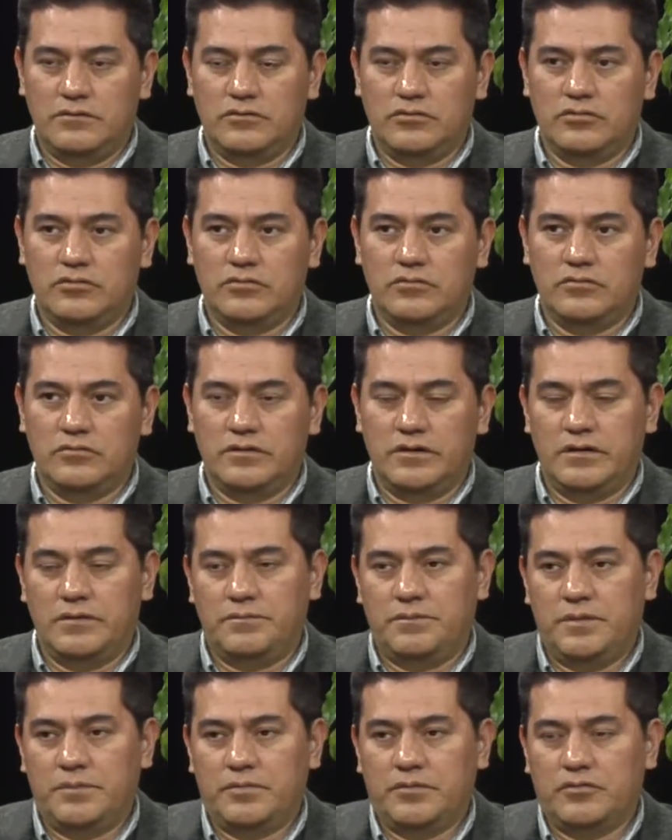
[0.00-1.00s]
the
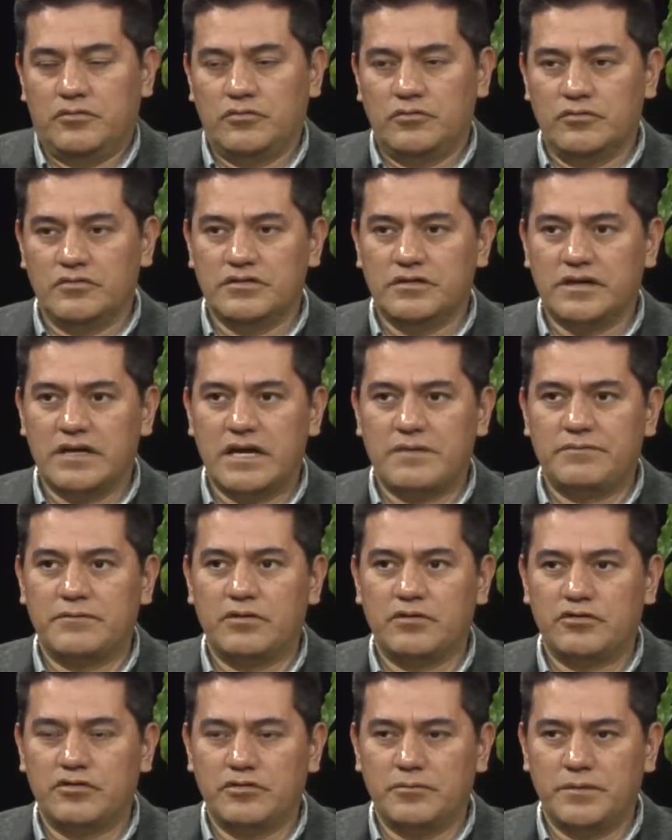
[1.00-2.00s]
people who doesn't have
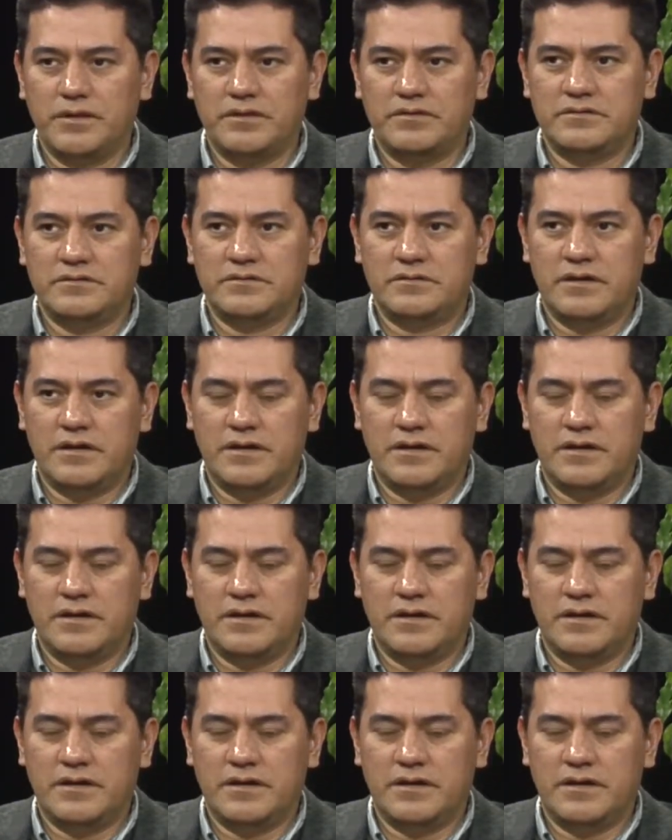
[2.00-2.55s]
documents,